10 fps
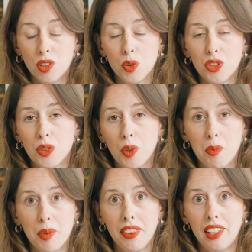order to
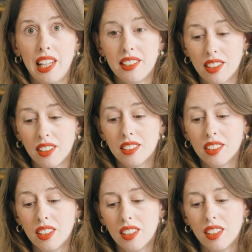open the letter.
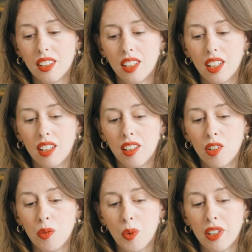
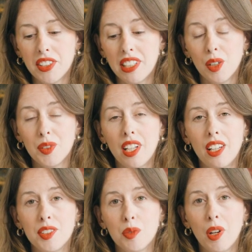Whereas nowadays,